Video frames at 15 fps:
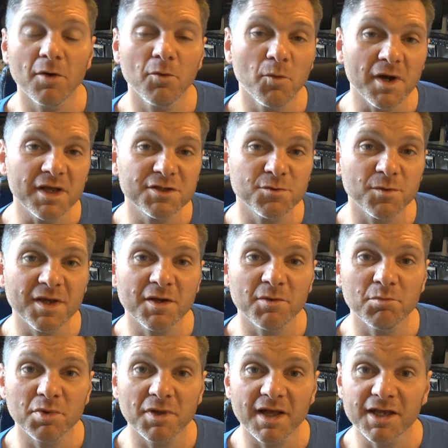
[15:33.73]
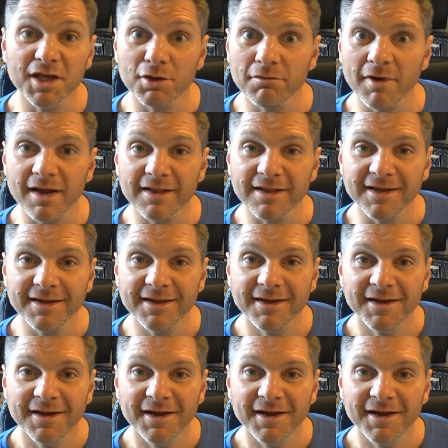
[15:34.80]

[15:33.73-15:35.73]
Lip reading: at which we can play correctly